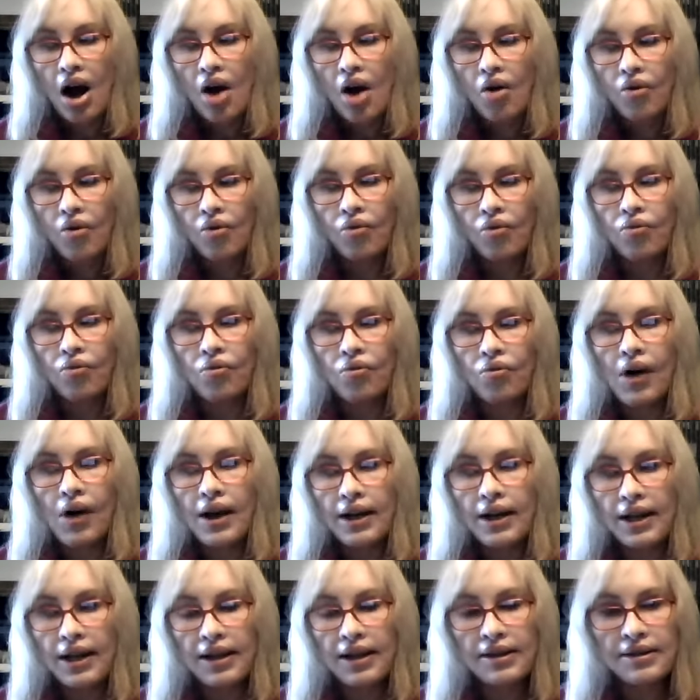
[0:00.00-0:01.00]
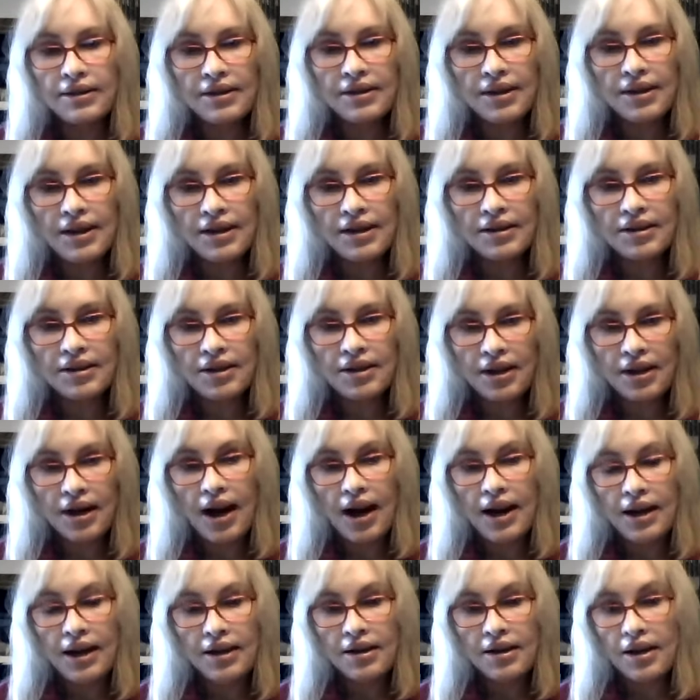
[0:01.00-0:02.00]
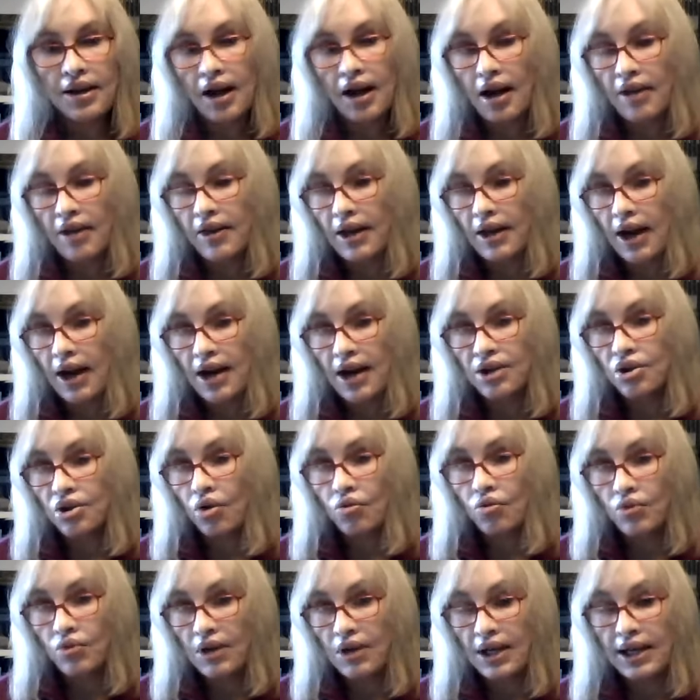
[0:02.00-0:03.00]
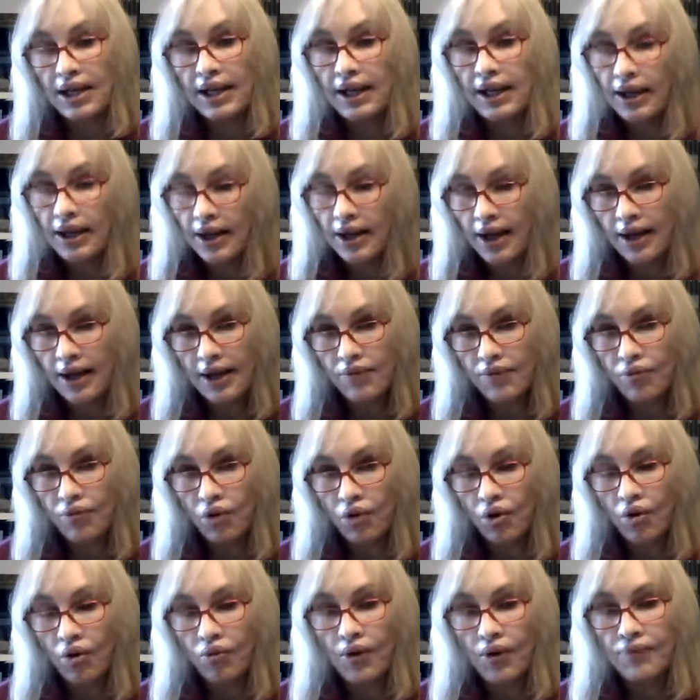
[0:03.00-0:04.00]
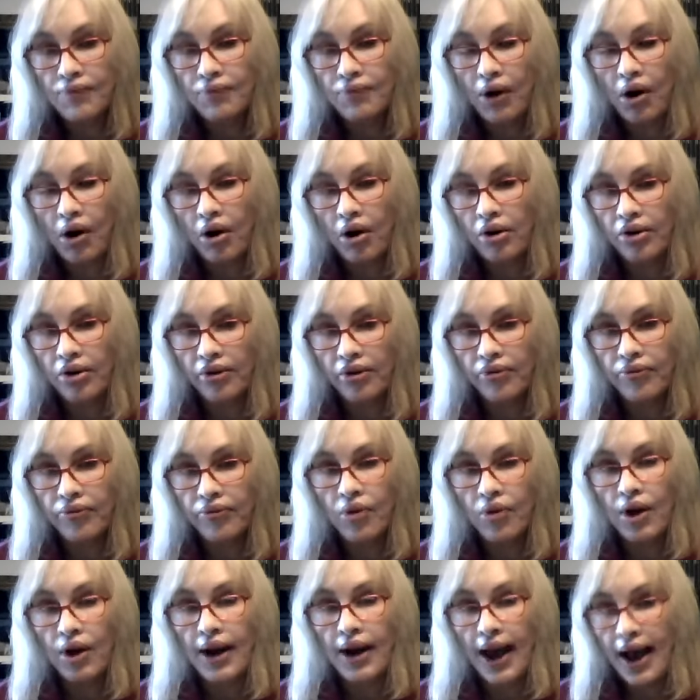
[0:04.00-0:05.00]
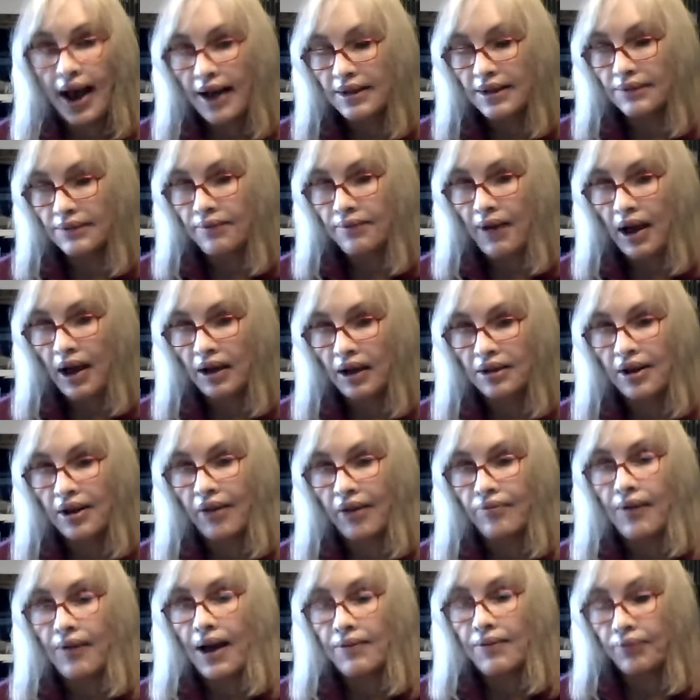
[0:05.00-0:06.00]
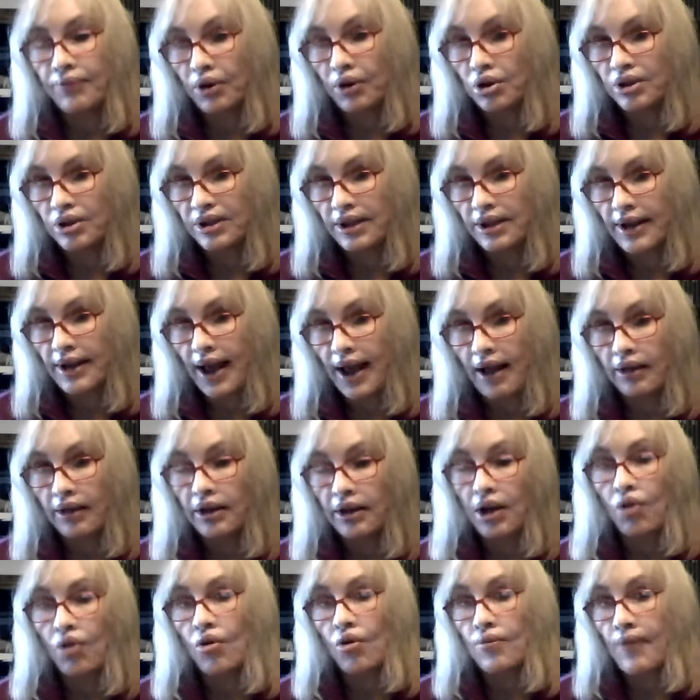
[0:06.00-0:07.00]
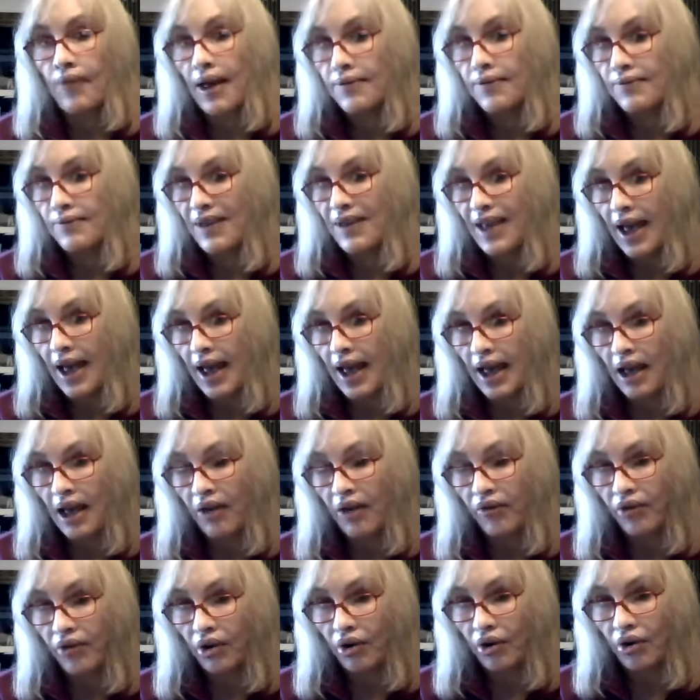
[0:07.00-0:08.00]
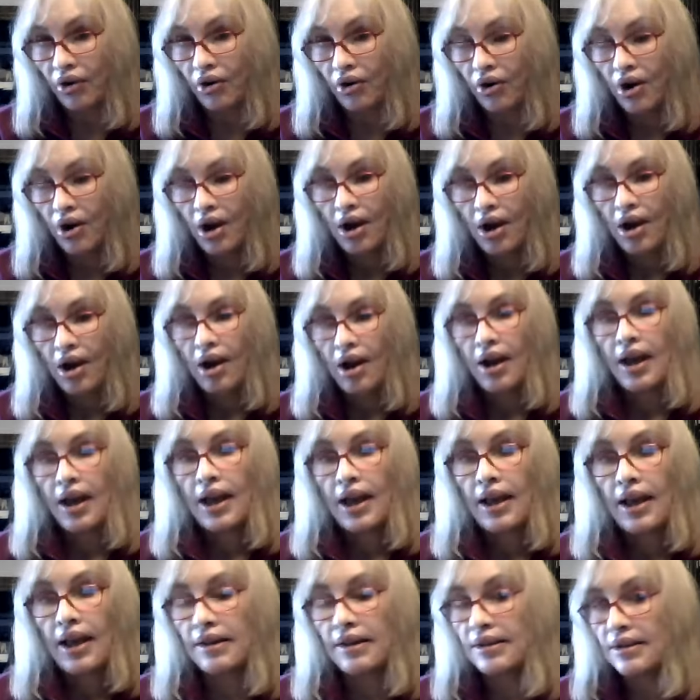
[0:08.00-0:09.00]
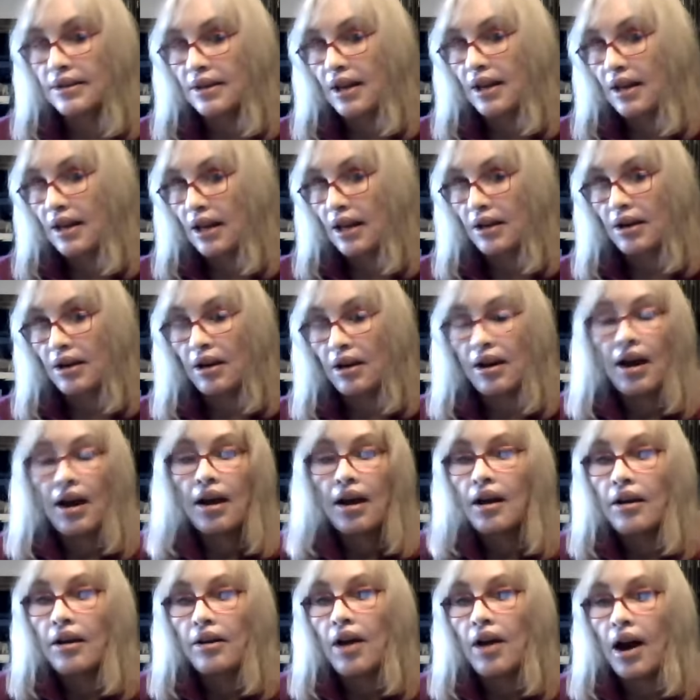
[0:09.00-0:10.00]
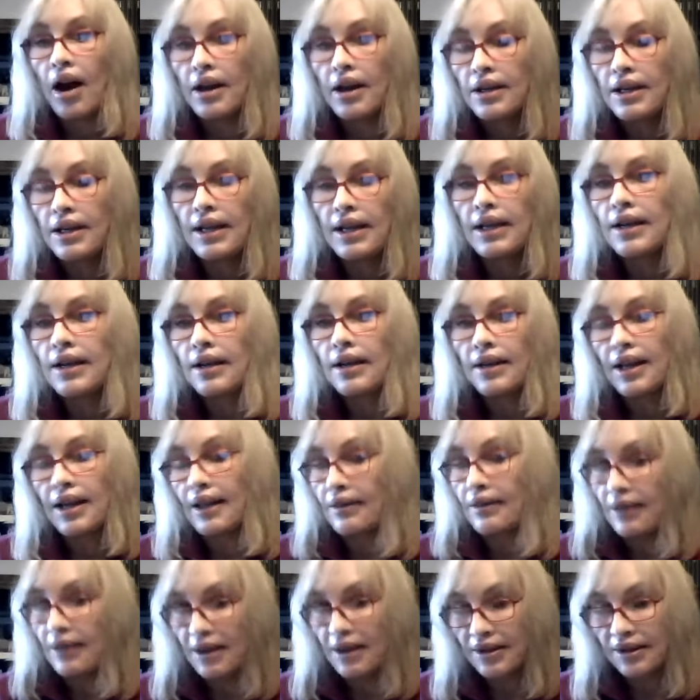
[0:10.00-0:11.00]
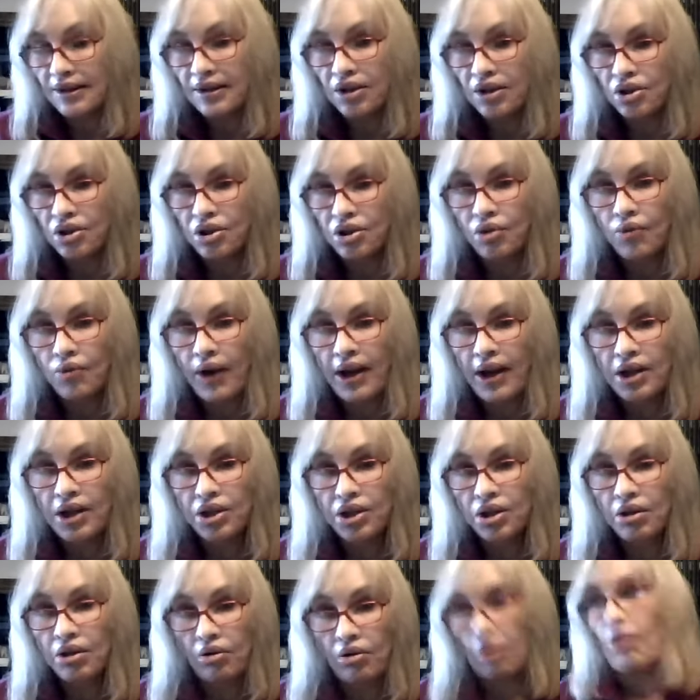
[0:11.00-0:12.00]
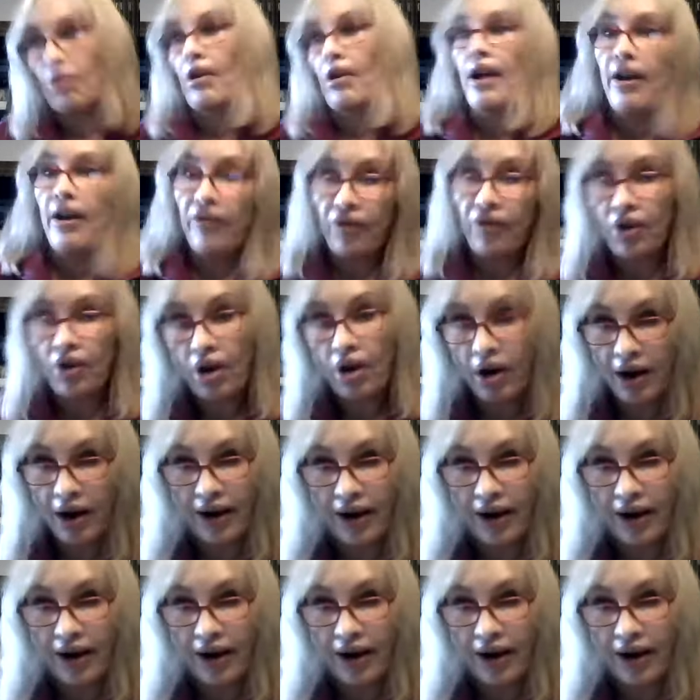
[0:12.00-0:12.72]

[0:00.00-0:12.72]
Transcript: what is this that I don't need anymore? What aspect of my personality or my behavior is not needed in this situation or ever?